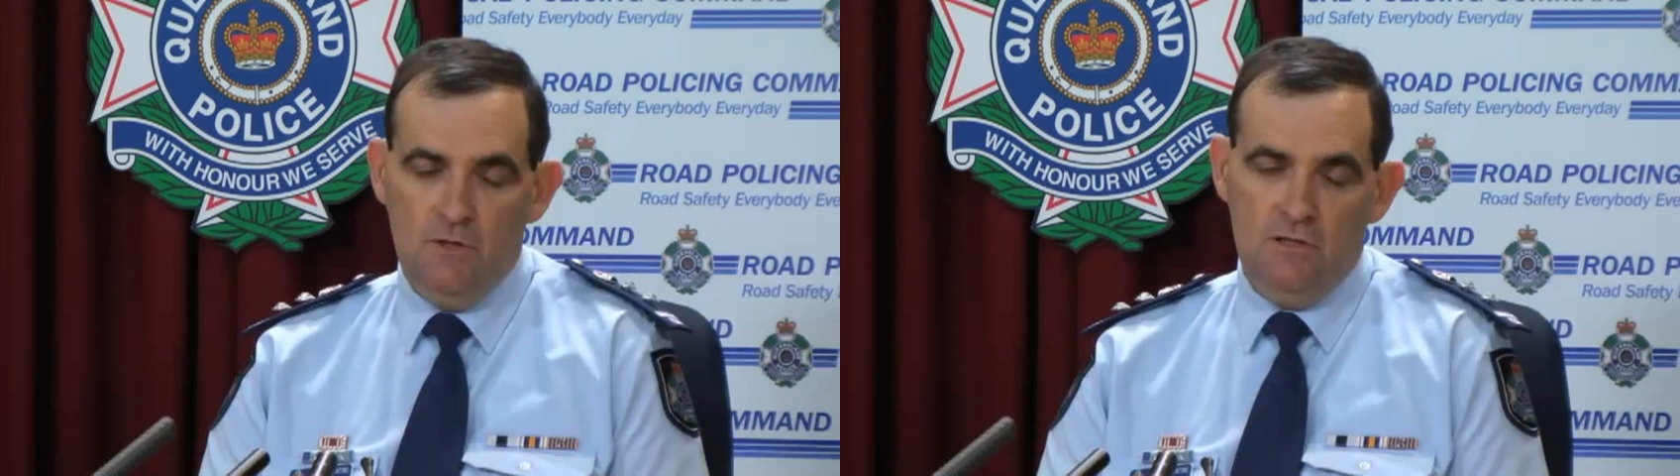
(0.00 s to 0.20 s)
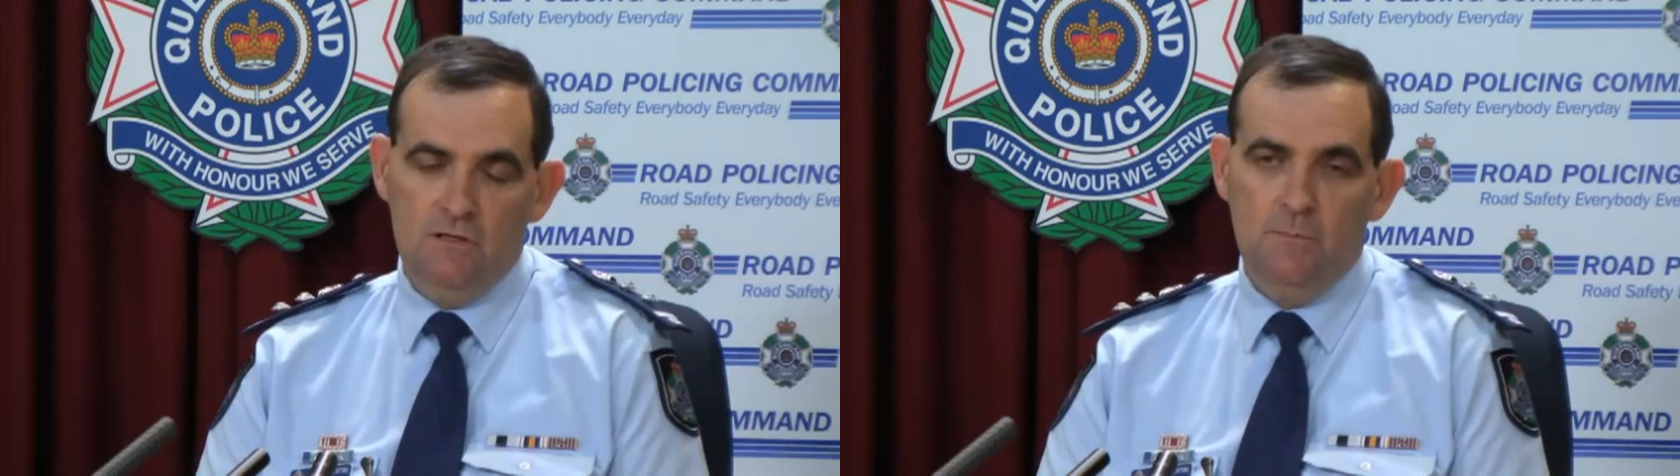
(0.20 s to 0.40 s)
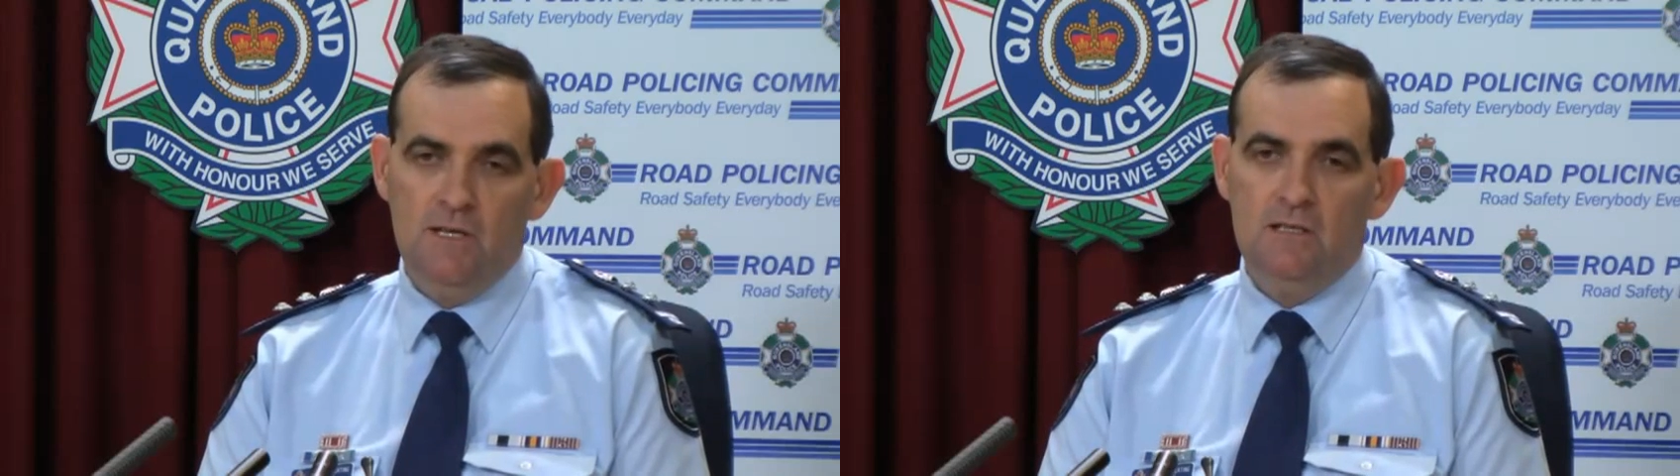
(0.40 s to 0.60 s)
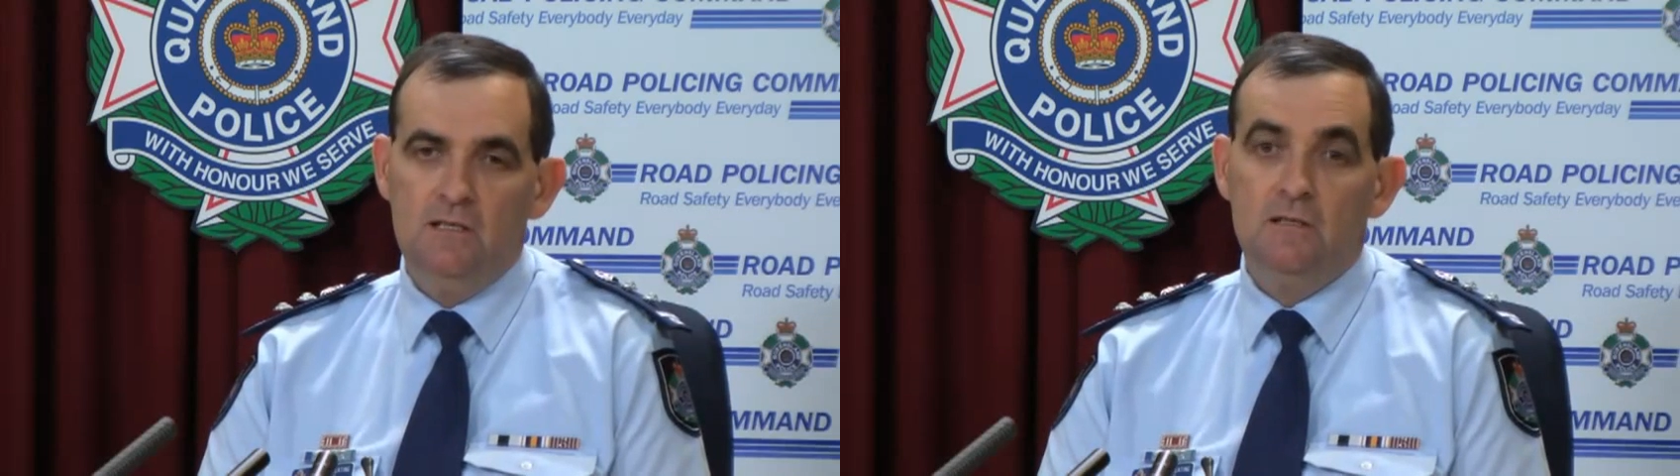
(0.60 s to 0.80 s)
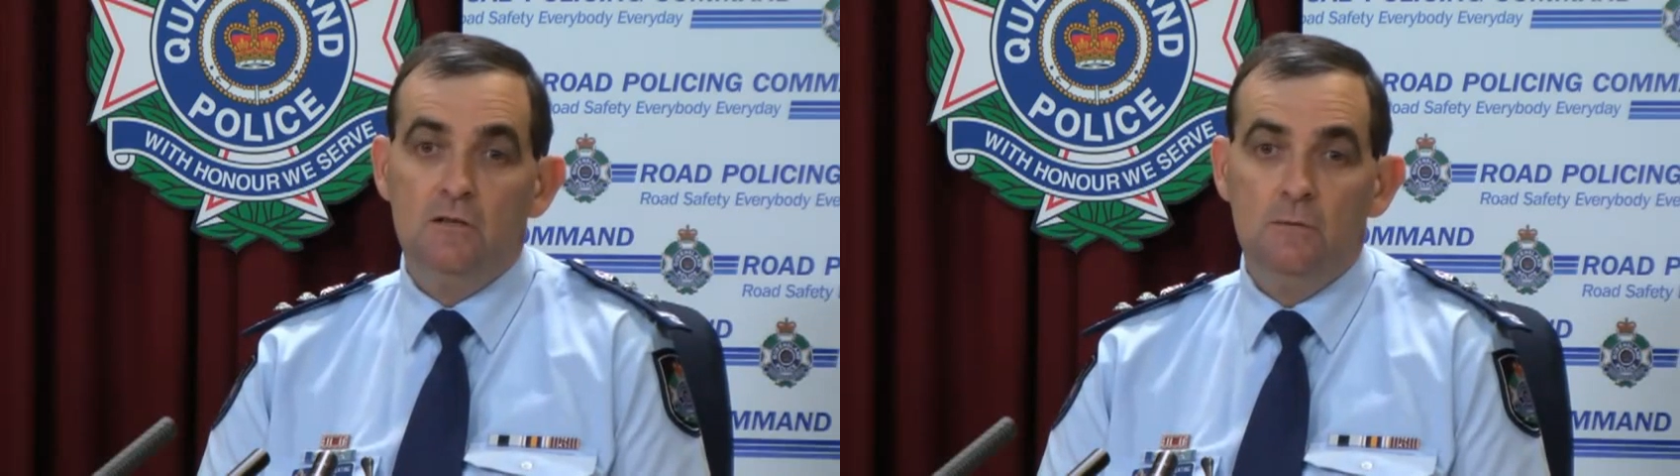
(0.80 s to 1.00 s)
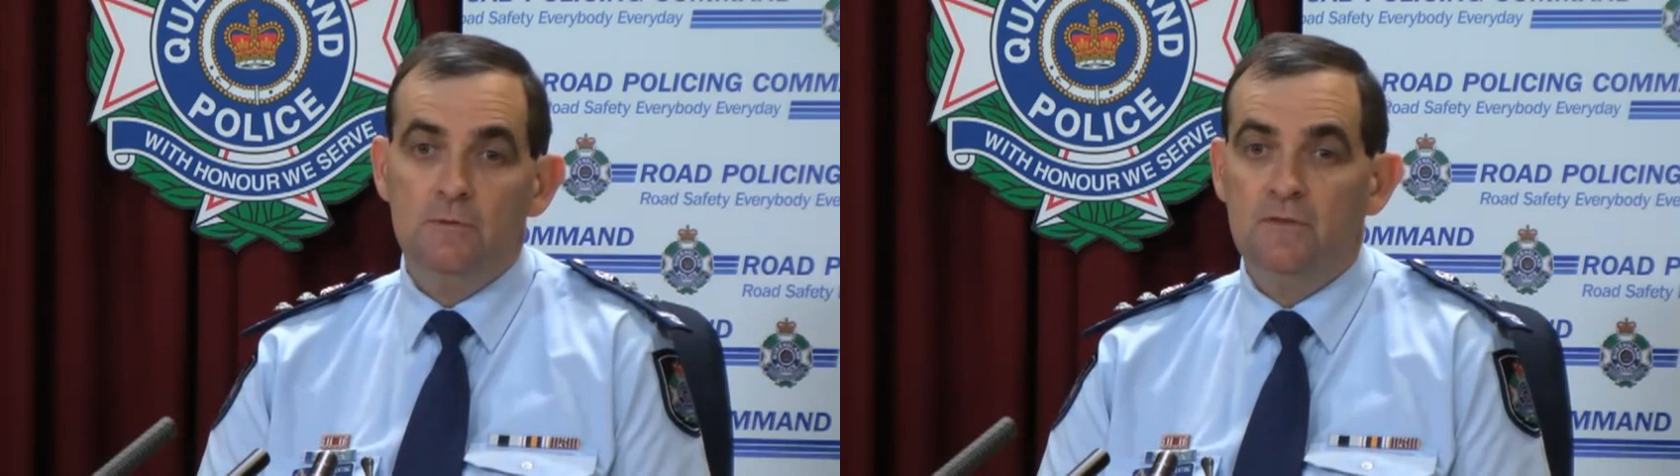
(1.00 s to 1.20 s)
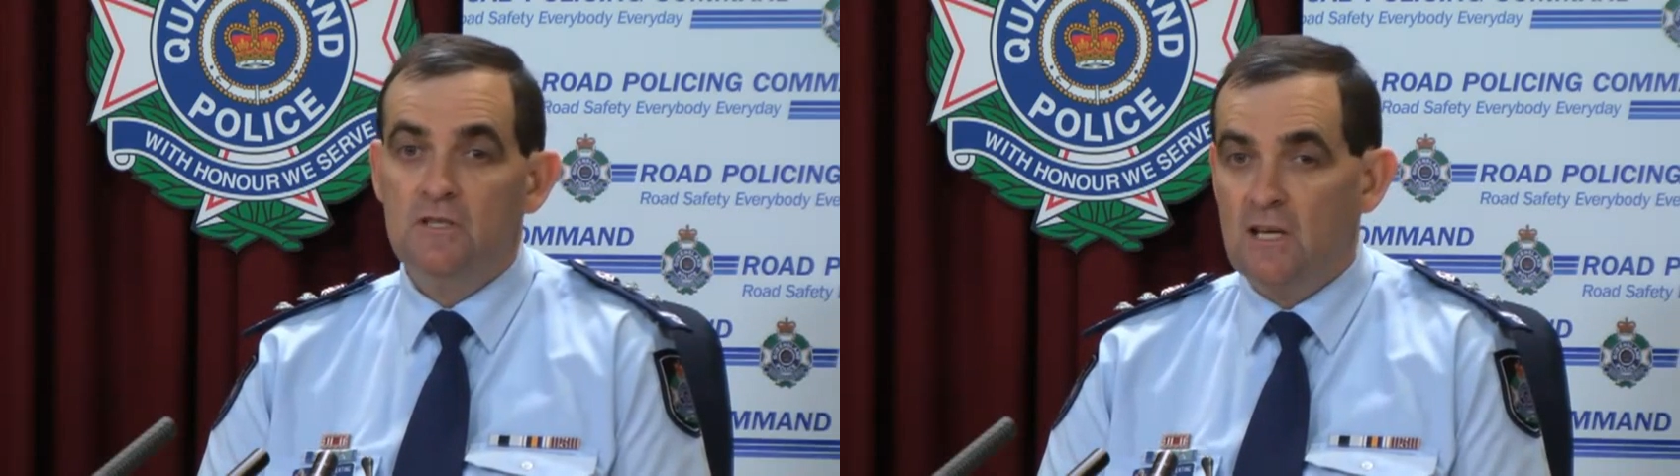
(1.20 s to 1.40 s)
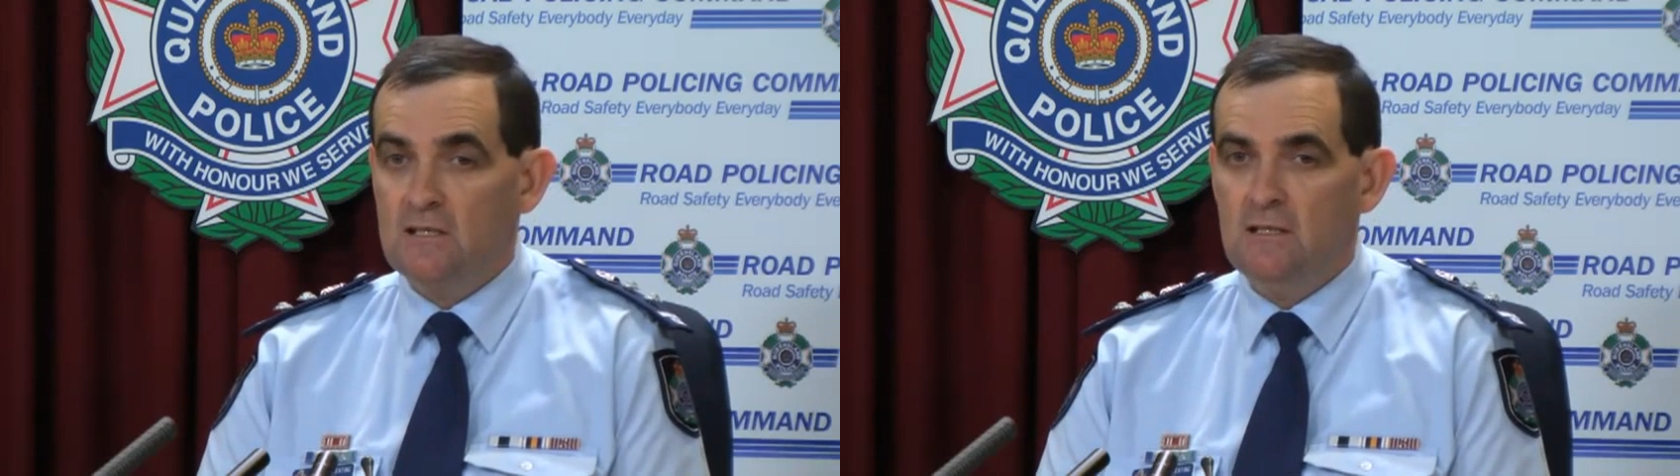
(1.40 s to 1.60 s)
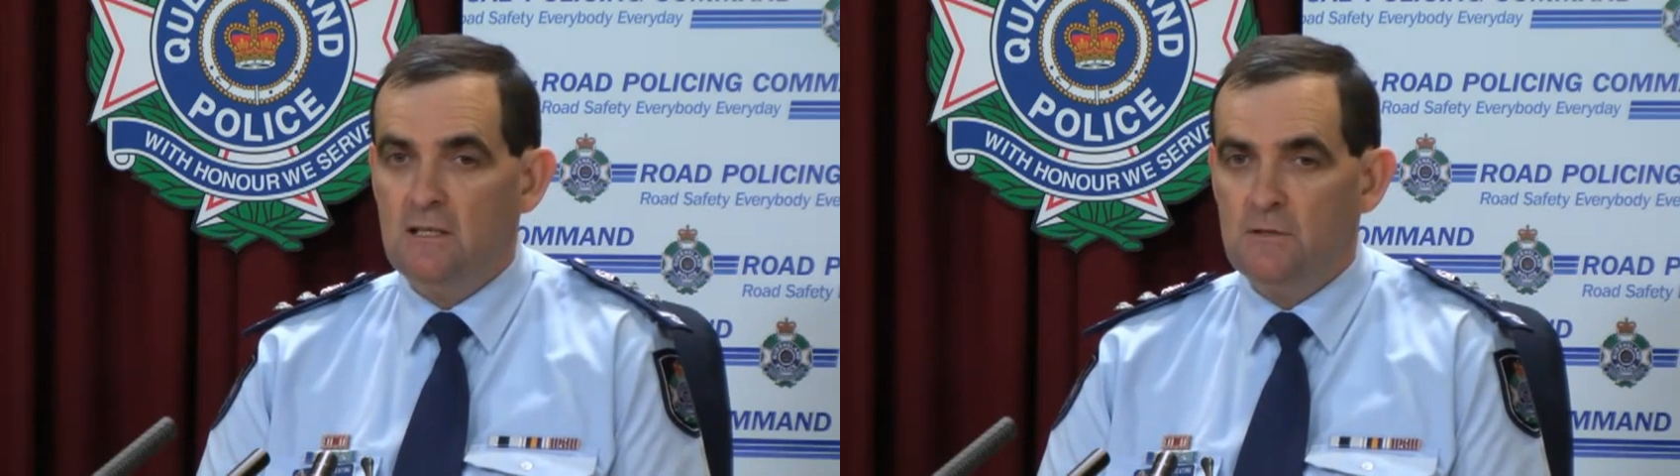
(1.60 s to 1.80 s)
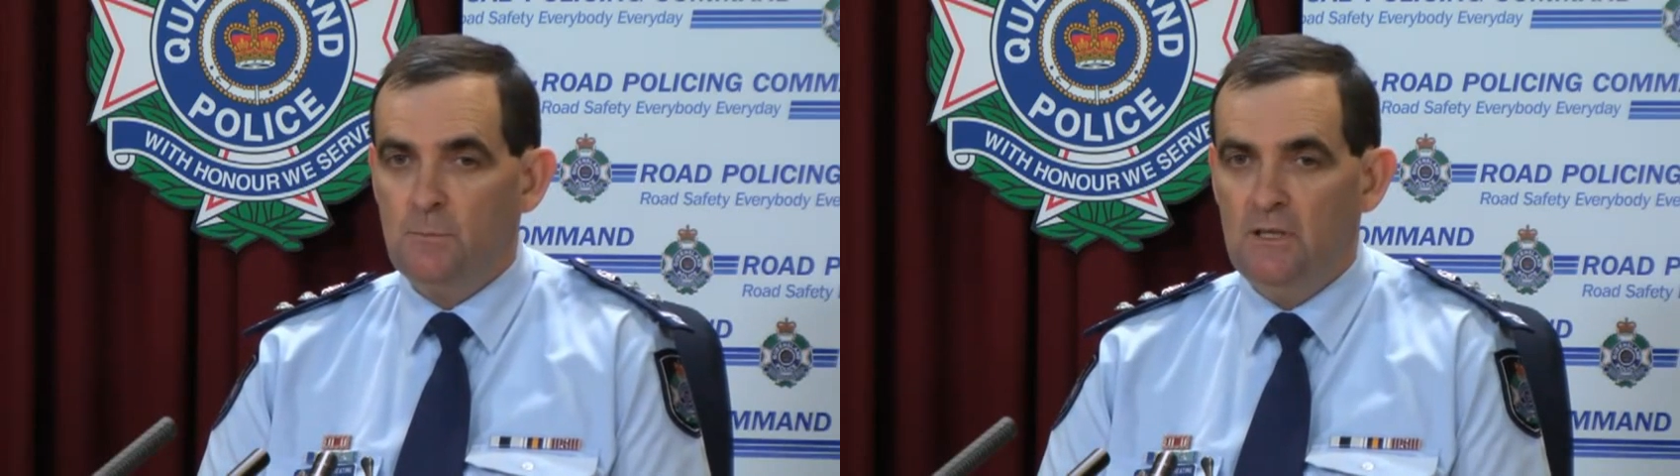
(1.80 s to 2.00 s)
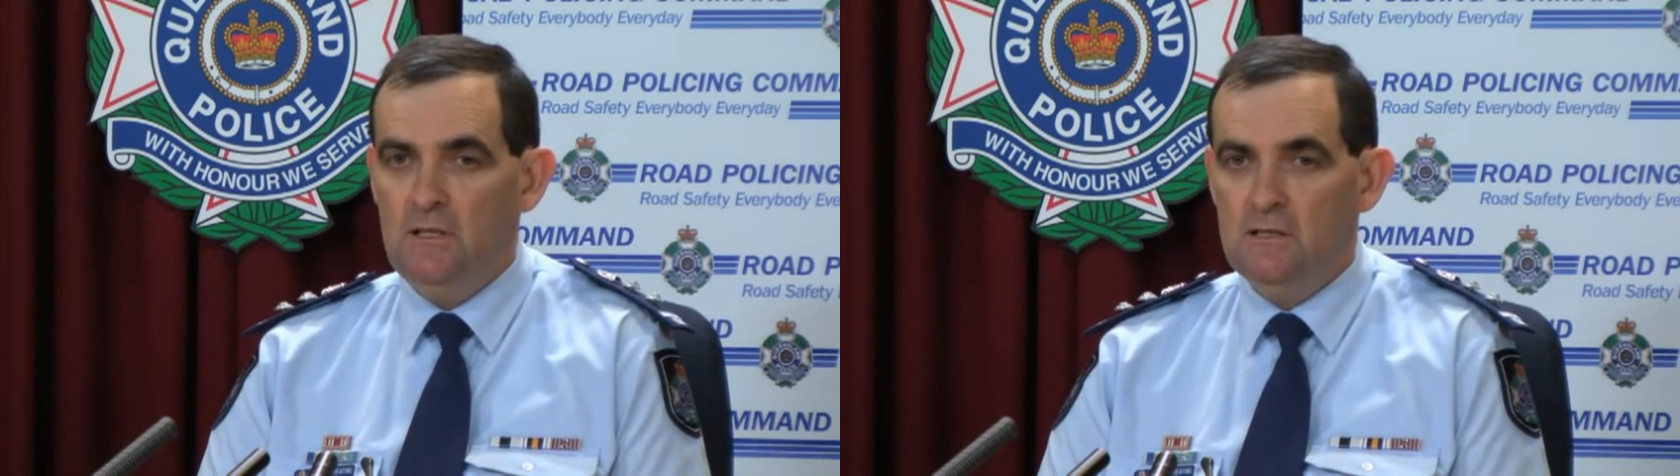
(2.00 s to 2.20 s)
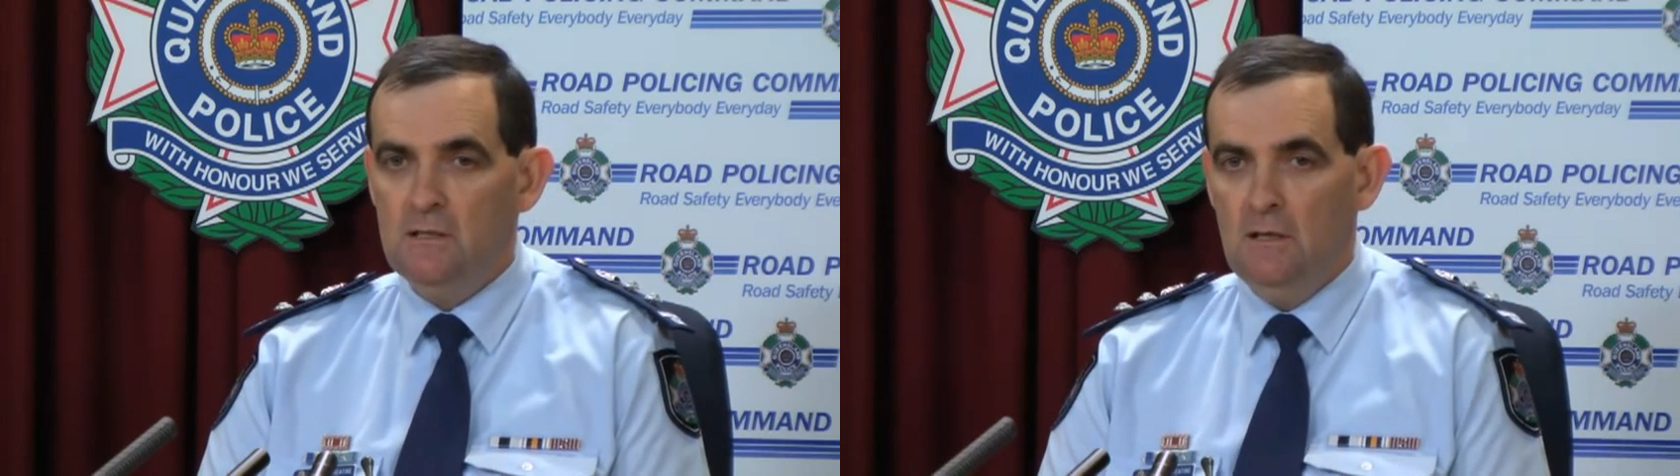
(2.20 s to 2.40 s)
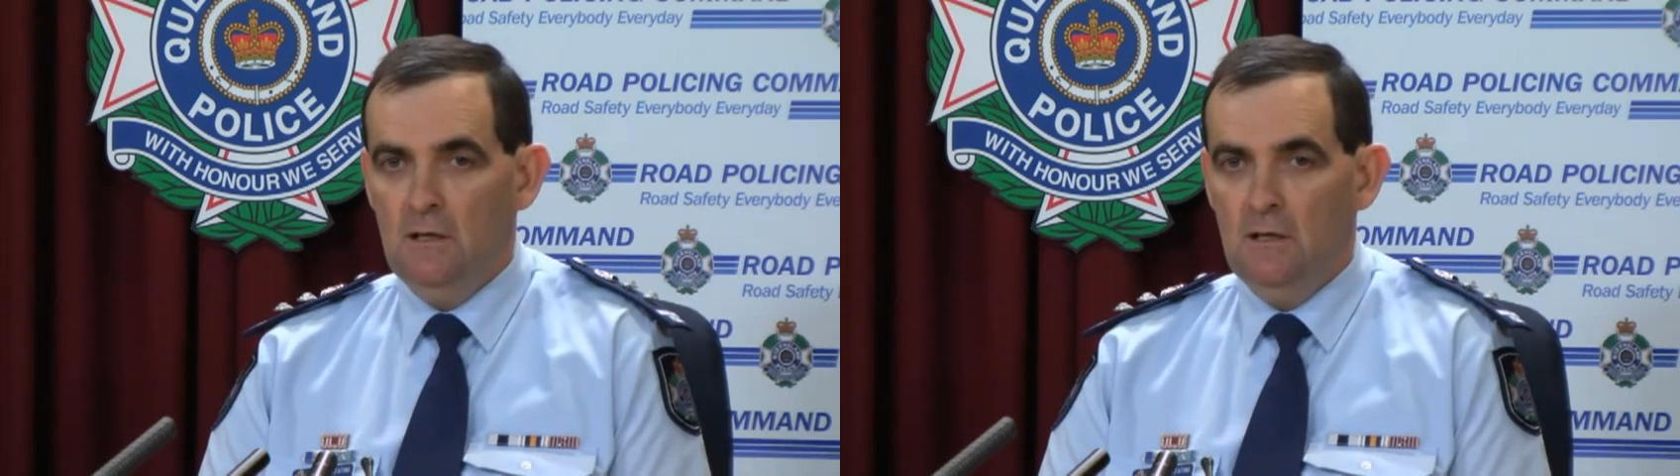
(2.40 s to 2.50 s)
Commissioner's message in terms of adjusting their speeds.